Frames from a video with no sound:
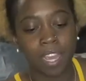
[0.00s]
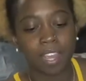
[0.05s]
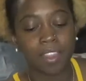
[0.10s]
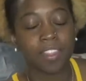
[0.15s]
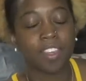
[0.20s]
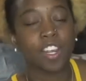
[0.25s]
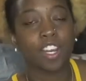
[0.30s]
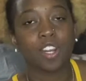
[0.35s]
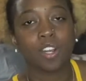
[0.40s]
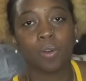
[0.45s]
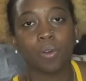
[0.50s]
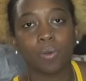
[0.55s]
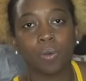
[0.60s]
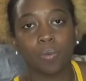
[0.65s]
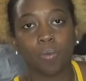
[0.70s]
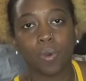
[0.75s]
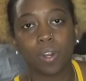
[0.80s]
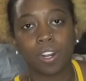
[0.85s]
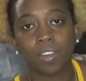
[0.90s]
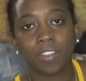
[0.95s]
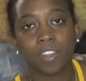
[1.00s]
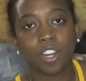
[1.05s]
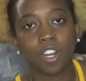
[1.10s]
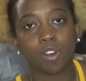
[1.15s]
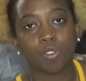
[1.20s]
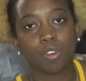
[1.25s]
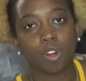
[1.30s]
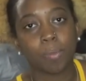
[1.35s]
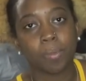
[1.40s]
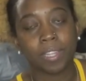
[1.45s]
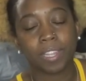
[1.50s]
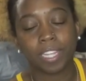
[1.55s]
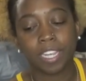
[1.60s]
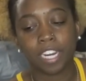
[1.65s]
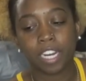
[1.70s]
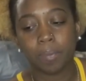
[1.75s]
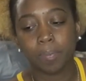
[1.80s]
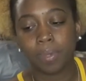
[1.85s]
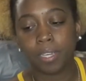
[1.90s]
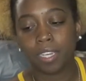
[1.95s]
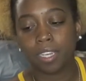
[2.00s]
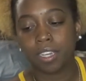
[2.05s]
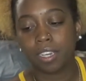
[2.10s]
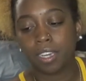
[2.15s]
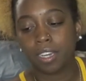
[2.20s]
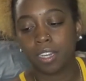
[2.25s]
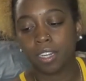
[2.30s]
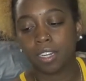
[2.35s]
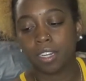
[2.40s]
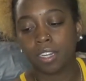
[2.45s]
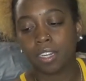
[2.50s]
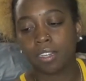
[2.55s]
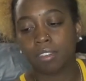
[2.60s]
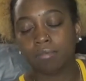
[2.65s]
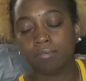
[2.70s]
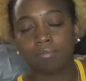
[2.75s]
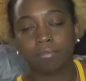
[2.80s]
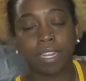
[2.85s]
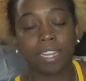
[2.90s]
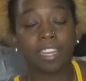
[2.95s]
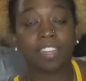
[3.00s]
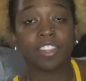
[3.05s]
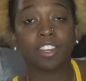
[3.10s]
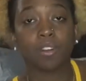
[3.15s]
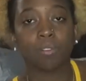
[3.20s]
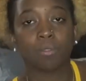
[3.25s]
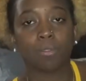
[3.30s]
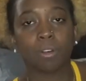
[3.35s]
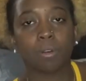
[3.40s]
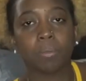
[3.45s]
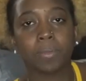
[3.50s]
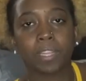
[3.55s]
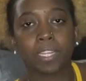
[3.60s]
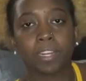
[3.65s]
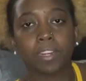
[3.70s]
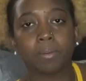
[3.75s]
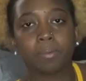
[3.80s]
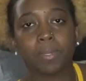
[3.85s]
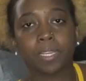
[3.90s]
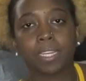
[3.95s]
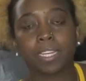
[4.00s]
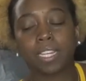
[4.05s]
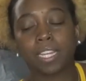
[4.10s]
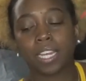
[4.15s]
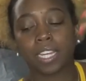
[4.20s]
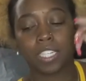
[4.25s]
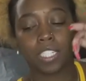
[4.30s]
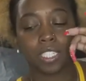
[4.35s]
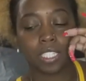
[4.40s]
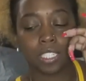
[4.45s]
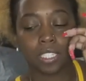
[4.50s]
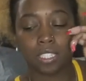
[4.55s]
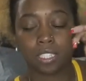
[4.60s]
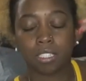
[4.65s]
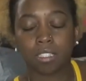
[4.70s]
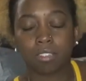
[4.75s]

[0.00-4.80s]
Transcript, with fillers: they're one of their aromatherapy, uh, like in their aromatherapy collection.